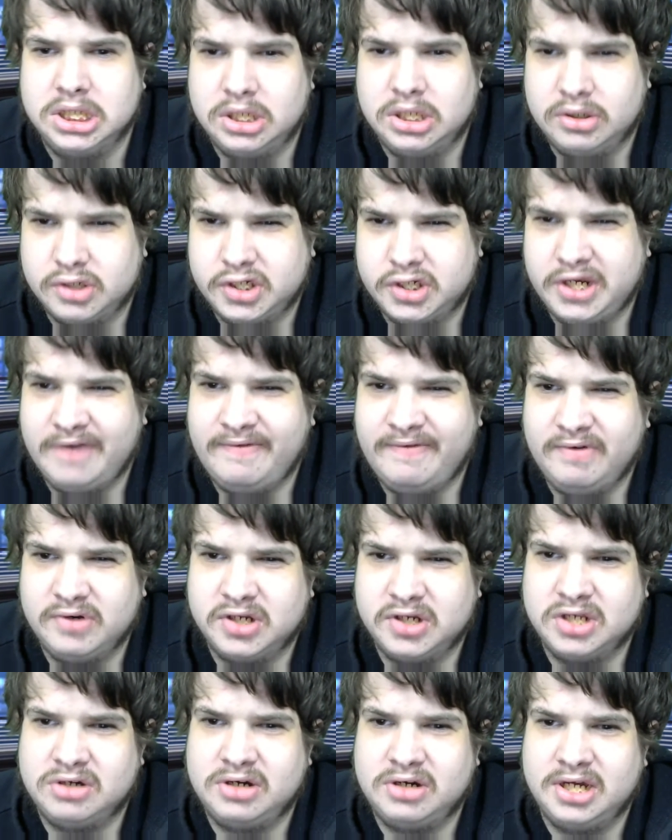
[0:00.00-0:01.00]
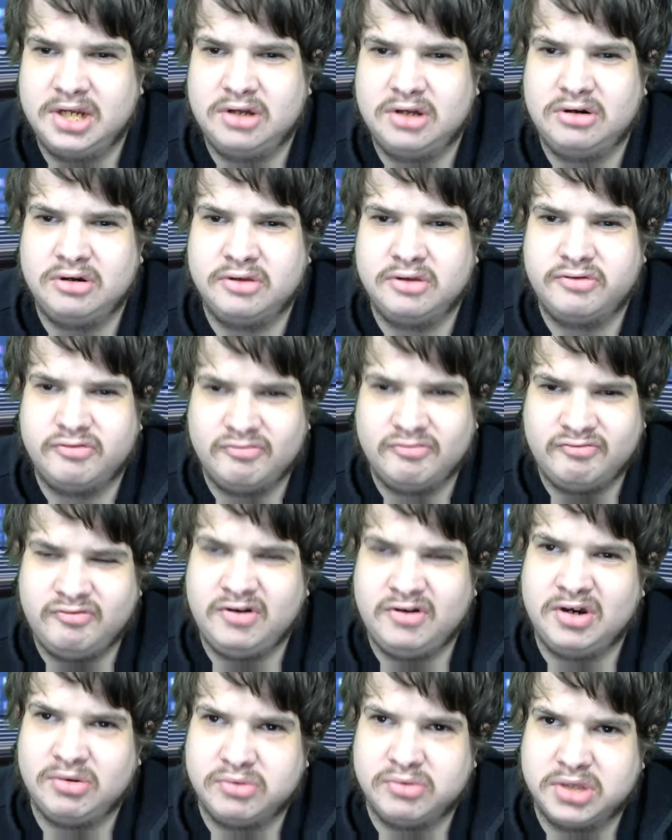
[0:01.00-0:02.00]
Sheffield United are the
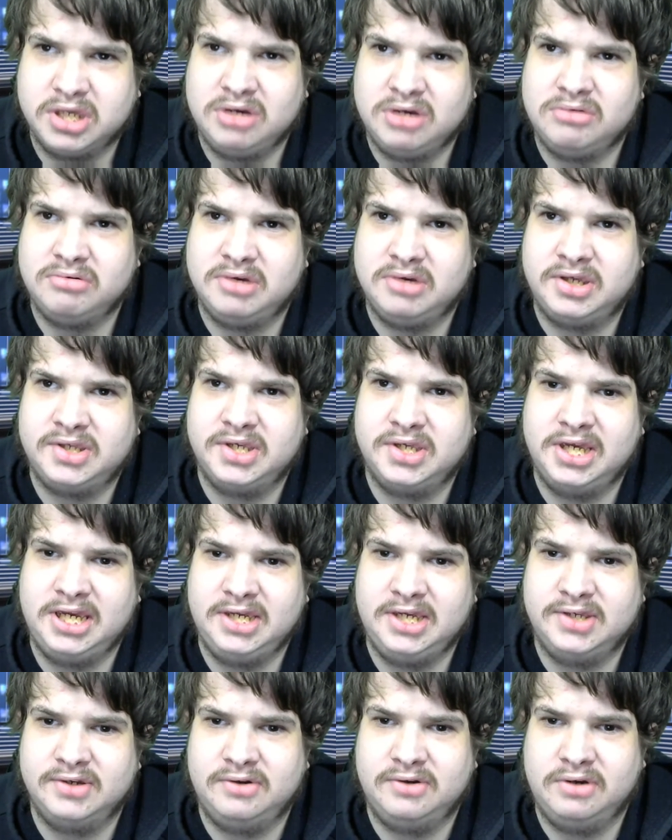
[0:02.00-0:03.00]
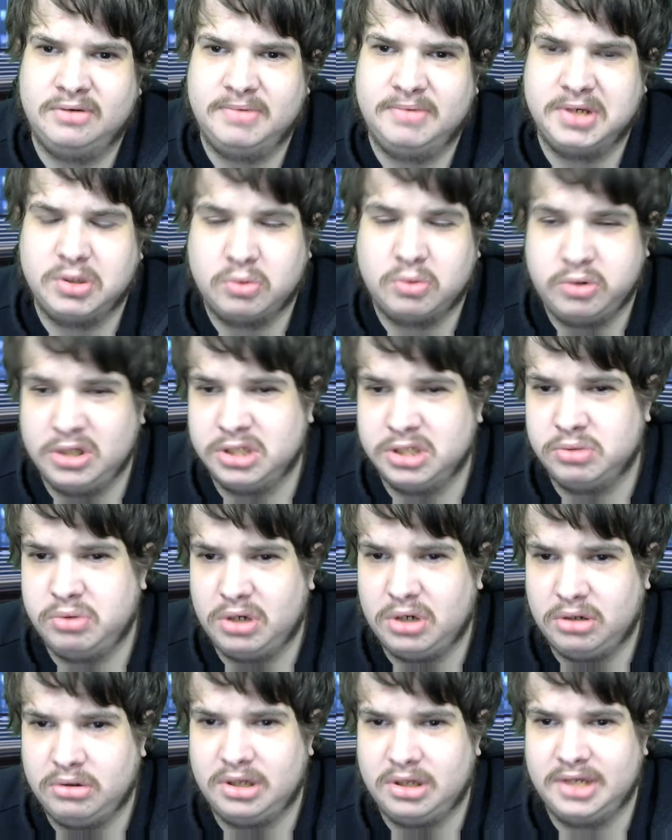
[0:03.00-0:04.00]
real deal this season. I mean, Chris
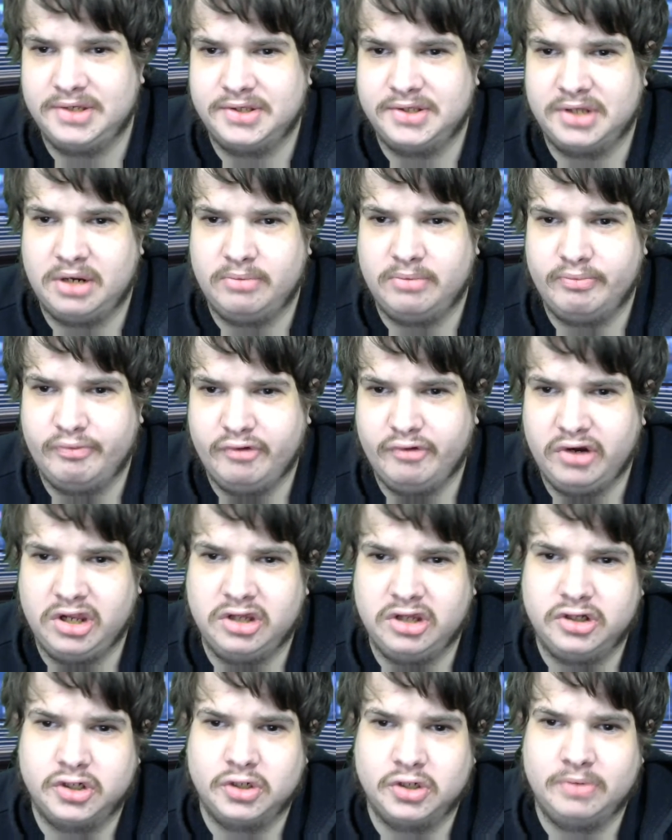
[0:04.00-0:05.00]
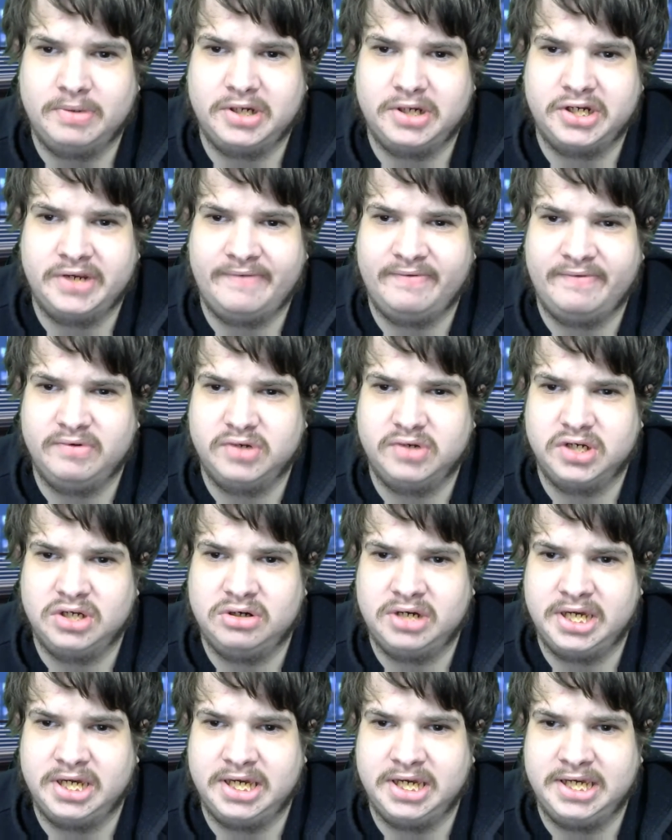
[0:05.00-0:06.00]
Wilder has done a brilliant job at Sheffield
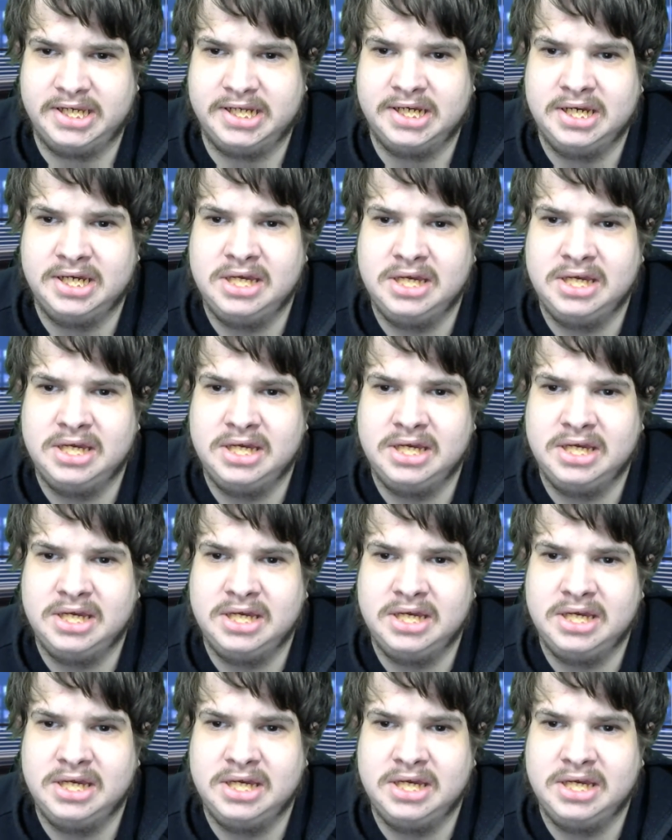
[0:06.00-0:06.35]
United.